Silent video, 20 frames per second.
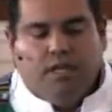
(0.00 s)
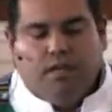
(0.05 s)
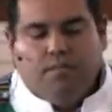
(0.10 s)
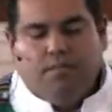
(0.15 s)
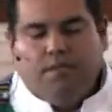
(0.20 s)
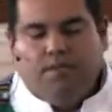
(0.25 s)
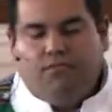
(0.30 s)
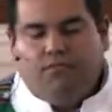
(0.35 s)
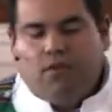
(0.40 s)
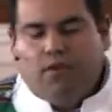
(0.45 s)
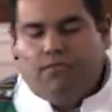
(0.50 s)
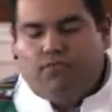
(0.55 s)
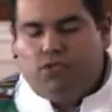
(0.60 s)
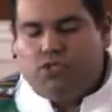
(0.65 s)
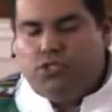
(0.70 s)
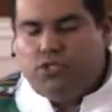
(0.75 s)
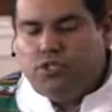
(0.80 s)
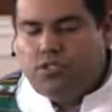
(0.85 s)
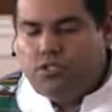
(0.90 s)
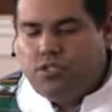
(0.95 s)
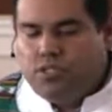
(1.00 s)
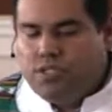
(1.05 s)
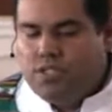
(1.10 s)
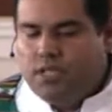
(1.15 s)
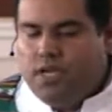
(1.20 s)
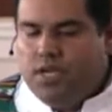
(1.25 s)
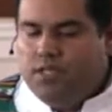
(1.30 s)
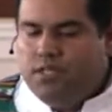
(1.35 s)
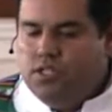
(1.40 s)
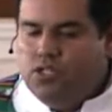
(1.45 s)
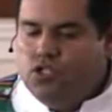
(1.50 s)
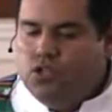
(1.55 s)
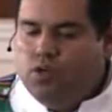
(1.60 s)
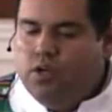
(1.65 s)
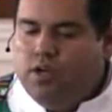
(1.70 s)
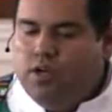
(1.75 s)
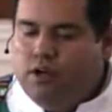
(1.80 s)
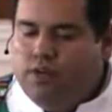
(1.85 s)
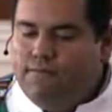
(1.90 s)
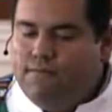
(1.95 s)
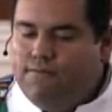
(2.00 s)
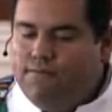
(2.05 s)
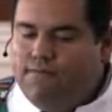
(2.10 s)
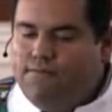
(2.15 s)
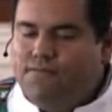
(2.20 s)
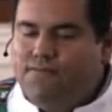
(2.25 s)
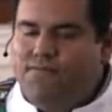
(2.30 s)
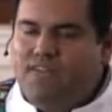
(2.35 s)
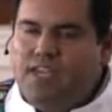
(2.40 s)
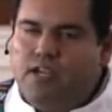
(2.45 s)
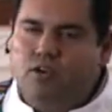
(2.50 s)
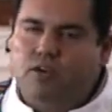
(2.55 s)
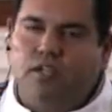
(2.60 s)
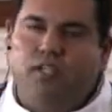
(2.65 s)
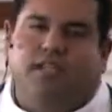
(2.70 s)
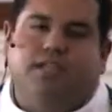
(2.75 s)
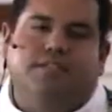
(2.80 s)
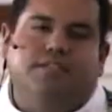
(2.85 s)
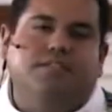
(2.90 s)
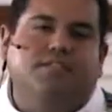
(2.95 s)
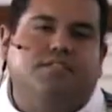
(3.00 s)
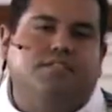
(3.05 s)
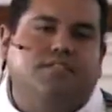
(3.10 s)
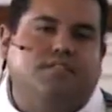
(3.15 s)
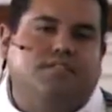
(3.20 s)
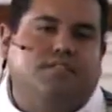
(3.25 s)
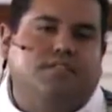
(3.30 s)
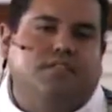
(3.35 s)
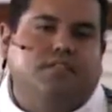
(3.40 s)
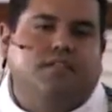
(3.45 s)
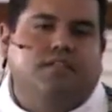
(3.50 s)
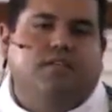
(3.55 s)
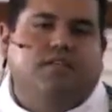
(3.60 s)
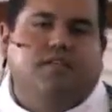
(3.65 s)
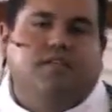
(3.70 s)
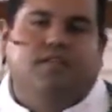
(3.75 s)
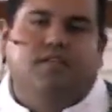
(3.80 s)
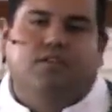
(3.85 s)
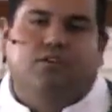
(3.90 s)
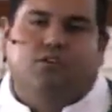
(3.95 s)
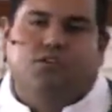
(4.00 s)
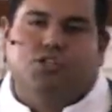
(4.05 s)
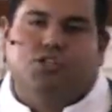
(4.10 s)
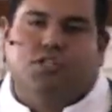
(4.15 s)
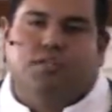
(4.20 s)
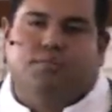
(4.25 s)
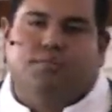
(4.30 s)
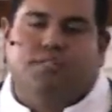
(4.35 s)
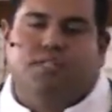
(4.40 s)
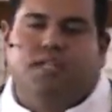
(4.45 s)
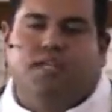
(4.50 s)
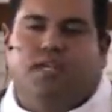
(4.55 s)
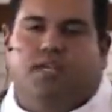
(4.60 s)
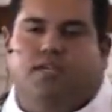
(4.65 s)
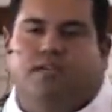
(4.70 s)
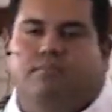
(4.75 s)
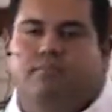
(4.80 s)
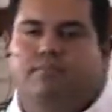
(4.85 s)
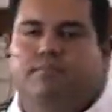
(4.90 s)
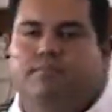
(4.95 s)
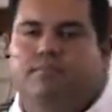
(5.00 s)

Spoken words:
But if you ever should decide to join our fearless leadership team,